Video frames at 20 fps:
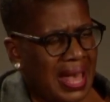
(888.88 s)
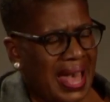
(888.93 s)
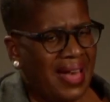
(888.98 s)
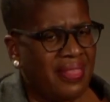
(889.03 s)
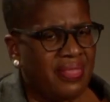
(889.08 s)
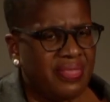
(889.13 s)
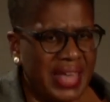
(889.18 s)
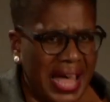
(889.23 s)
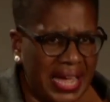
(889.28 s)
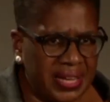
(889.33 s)

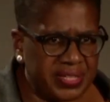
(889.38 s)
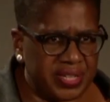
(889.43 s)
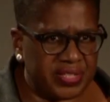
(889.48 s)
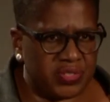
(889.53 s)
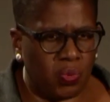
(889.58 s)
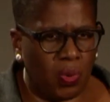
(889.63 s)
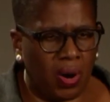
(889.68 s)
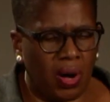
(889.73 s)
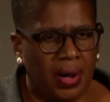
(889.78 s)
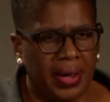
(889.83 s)
And that is
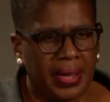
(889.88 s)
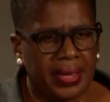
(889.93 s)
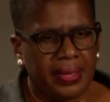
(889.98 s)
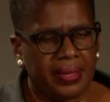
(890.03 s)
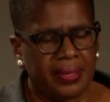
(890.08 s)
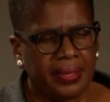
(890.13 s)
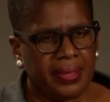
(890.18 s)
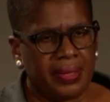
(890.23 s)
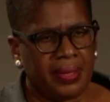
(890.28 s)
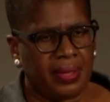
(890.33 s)
why,
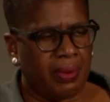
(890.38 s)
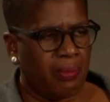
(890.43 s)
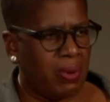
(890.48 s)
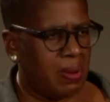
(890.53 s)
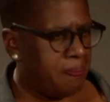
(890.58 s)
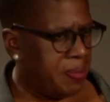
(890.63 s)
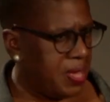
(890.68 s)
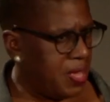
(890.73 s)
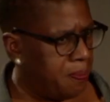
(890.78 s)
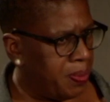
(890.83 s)
when
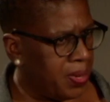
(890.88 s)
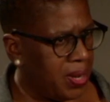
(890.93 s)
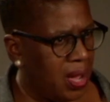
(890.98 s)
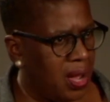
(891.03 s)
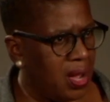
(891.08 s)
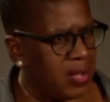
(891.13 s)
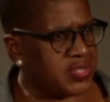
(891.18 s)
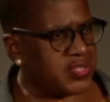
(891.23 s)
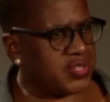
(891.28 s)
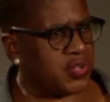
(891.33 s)
people
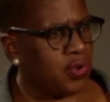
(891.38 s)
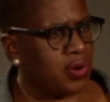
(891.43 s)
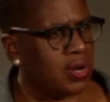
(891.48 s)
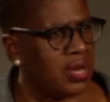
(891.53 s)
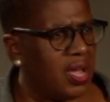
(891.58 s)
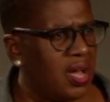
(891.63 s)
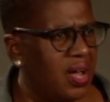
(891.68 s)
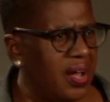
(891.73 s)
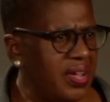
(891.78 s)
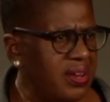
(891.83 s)
ask
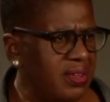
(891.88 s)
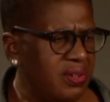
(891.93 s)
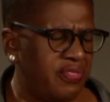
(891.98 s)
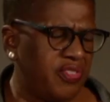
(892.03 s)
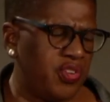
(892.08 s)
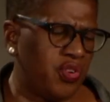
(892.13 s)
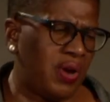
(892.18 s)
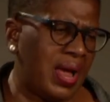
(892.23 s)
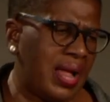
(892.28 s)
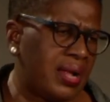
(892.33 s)
online, if
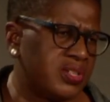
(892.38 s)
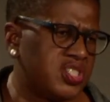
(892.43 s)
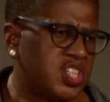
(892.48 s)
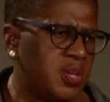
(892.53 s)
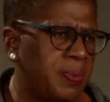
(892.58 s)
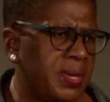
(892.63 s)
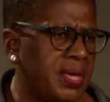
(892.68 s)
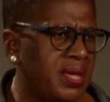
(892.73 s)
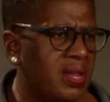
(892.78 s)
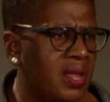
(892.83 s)
you're
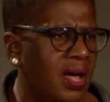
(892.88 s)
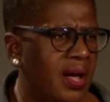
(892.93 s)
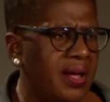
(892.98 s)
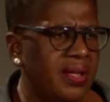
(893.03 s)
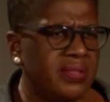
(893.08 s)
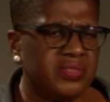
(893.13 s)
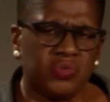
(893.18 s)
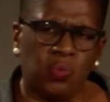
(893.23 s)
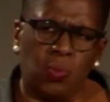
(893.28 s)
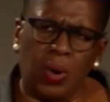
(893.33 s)
LGB
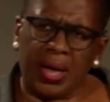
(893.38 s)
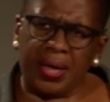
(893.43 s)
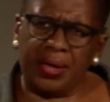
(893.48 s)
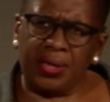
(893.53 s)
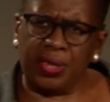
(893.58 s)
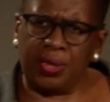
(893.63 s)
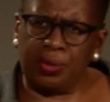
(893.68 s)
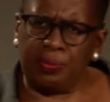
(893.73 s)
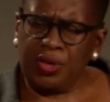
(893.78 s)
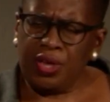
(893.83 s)
Alliance, why are
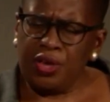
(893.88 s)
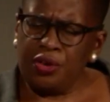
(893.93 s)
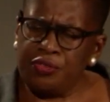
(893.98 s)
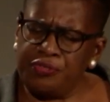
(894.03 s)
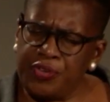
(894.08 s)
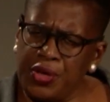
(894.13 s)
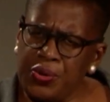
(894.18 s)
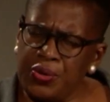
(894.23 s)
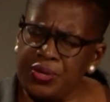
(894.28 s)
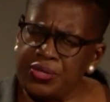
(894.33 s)
you
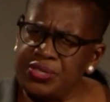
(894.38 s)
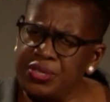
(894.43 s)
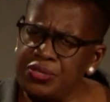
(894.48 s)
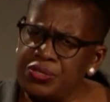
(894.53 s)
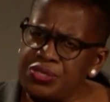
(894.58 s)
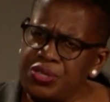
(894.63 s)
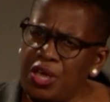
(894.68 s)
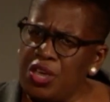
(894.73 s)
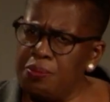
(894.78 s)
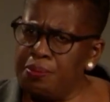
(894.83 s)
focusing
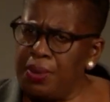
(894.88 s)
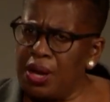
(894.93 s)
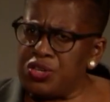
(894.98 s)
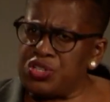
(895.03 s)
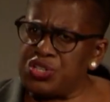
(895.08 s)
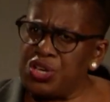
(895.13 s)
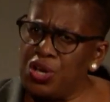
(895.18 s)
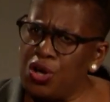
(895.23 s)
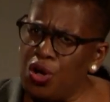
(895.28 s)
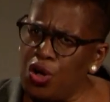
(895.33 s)
so
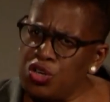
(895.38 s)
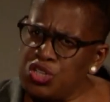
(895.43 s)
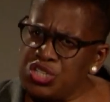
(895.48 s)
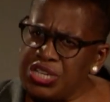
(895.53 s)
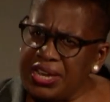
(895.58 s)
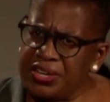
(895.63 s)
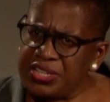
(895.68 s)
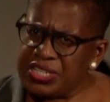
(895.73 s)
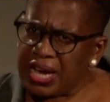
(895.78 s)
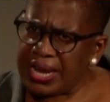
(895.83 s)
much on
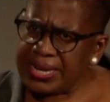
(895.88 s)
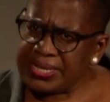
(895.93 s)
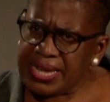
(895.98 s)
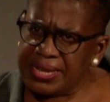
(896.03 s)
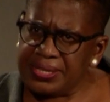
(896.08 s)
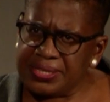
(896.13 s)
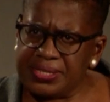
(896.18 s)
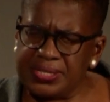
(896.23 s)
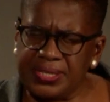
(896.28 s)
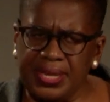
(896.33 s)
gender
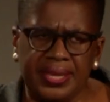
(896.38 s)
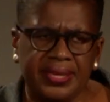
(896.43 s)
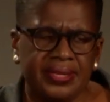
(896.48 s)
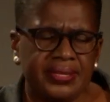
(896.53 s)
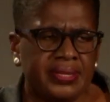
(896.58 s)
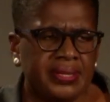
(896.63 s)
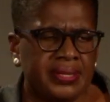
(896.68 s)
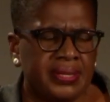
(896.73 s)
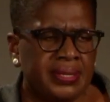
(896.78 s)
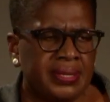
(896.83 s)
identity?
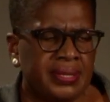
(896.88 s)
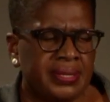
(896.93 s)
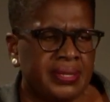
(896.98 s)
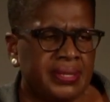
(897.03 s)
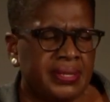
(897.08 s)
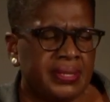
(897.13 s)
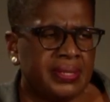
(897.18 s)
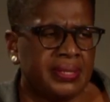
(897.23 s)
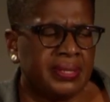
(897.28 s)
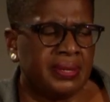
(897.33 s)

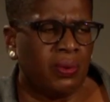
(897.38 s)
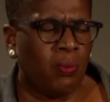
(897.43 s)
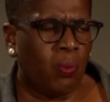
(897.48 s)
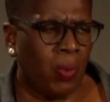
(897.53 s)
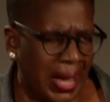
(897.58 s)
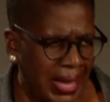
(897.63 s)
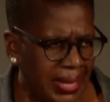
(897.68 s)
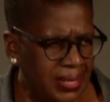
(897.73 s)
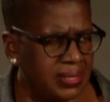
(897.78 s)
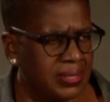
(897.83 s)

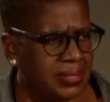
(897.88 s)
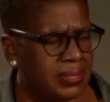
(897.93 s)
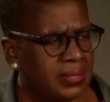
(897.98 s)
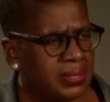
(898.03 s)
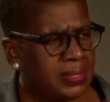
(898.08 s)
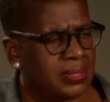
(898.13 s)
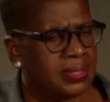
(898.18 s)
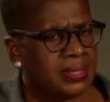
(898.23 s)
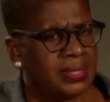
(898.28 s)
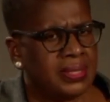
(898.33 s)
Well,
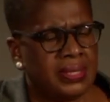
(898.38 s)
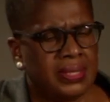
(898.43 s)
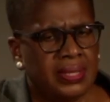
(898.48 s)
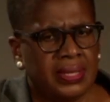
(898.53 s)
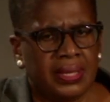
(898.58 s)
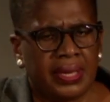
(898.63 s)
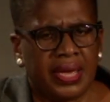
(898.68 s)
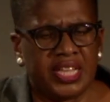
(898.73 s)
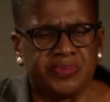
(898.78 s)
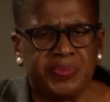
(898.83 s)

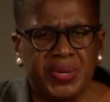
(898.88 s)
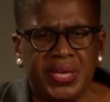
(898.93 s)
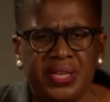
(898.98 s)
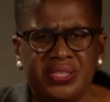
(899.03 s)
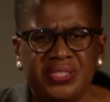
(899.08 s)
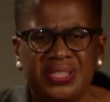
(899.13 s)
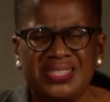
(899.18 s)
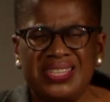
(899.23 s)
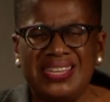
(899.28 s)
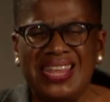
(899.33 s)
it's
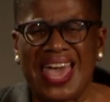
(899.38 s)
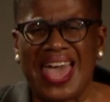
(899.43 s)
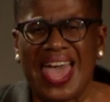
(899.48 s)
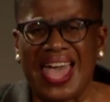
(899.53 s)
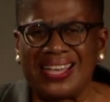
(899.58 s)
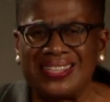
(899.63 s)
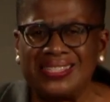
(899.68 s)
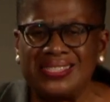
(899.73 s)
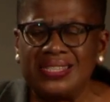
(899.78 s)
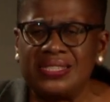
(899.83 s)
because it's an
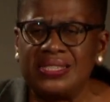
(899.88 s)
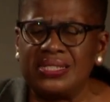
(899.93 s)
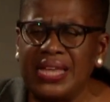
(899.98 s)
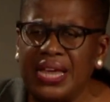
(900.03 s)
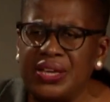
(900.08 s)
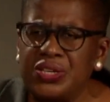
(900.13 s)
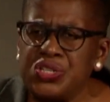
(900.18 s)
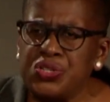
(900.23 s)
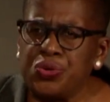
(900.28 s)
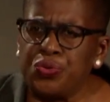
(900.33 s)

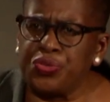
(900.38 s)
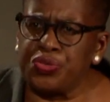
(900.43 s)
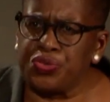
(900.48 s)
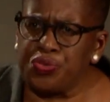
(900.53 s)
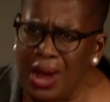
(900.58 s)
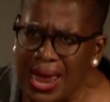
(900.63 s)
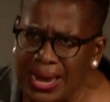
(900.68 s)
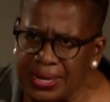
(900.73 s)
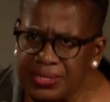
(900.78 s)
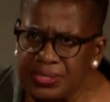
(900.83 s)
existential
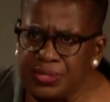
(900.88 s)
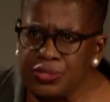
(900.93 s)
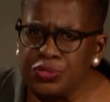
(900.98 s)
threat